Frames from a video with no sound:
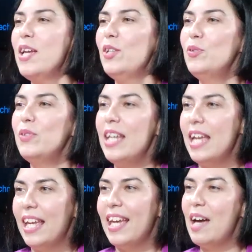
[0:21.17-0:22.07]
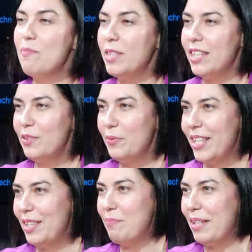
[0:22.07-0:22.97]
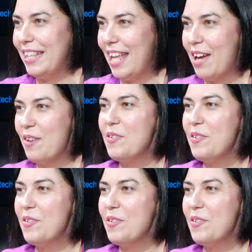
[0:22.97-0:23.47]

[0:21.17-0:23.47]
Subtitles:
Today I'm here with Matteo